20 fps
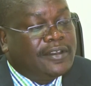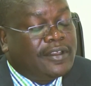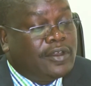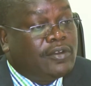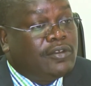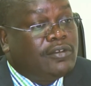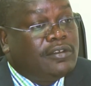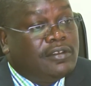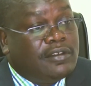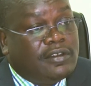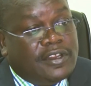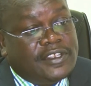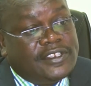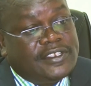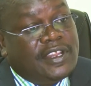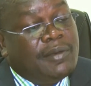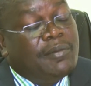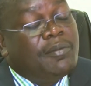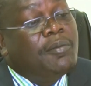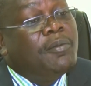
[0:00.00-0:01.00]
Can
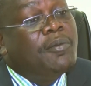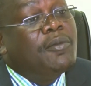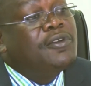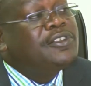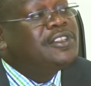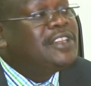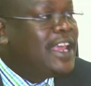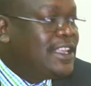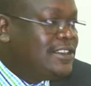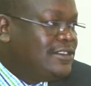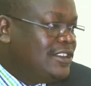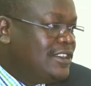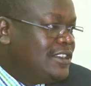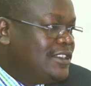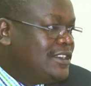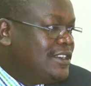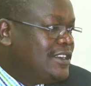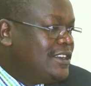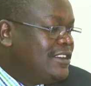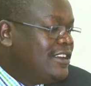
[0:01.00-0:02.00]
list them most
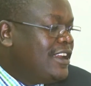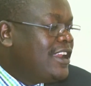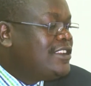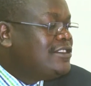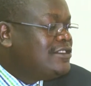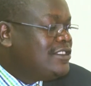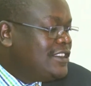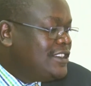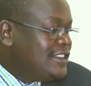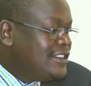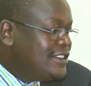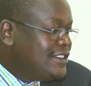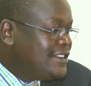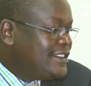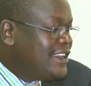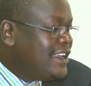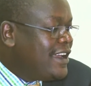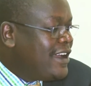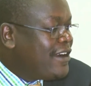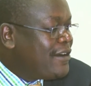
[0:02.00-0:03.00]
largely
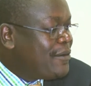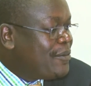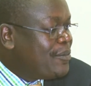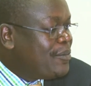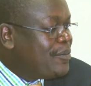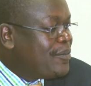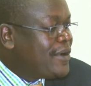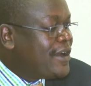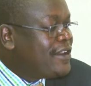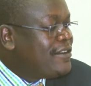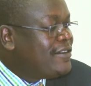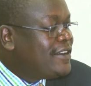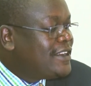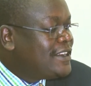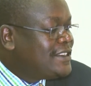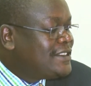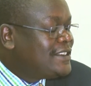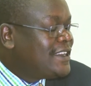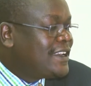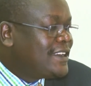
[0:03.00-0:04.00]
they are
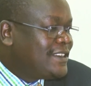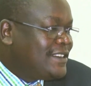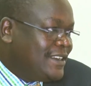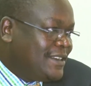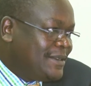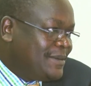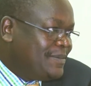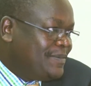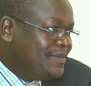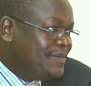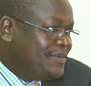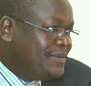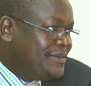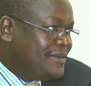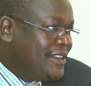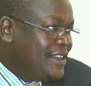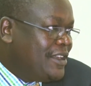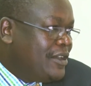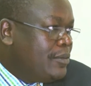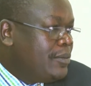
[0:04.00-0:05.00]
private sector,
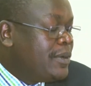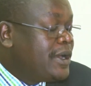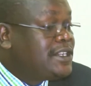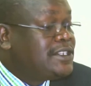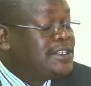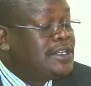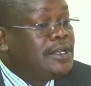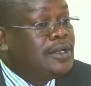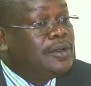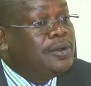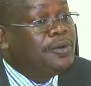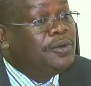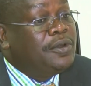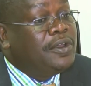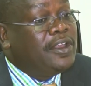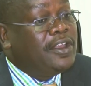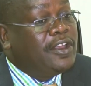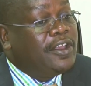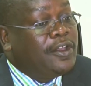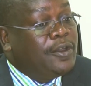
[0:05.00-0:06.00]
but
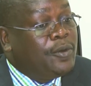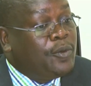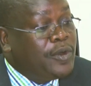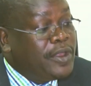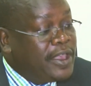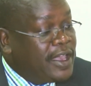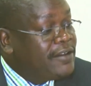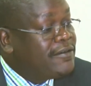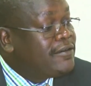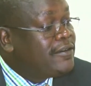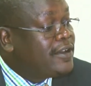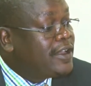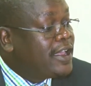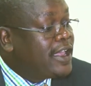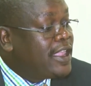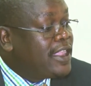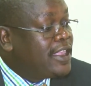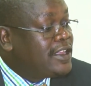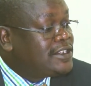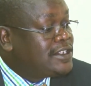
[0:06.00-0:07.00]
we have
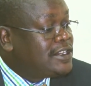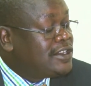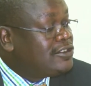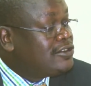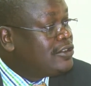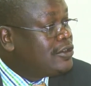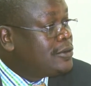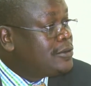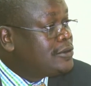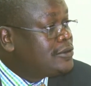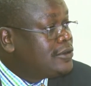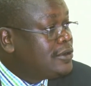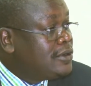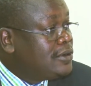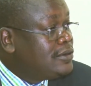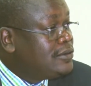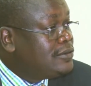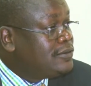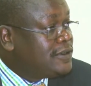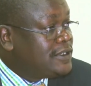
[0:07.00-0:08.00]
Kenyatta National
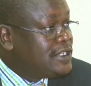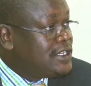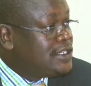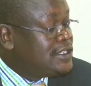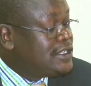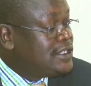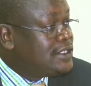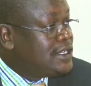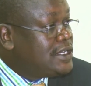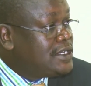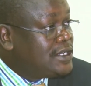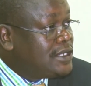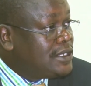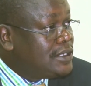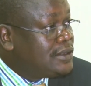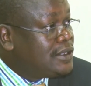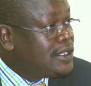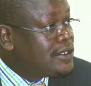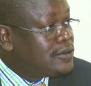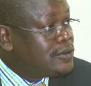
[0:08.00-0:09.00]
Hospital Fertility
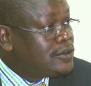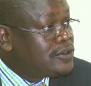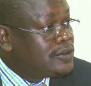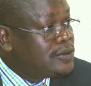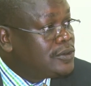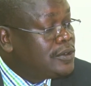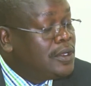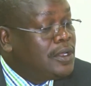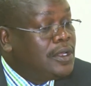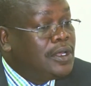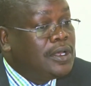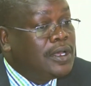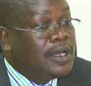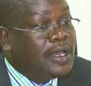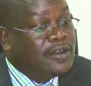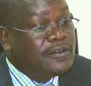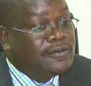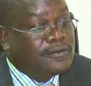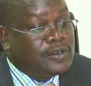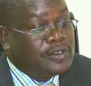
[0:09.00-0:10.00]
Center, that's also,
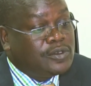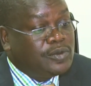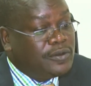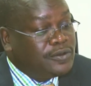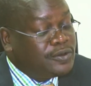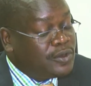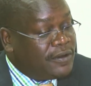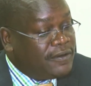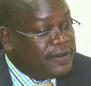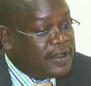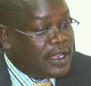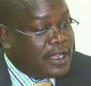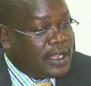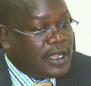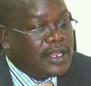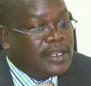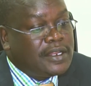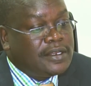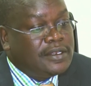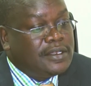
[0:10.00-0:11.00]
and of course we also have Aga
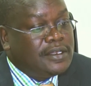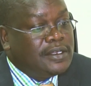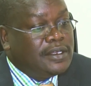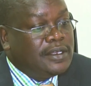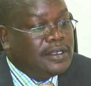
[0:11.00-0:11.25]
Khan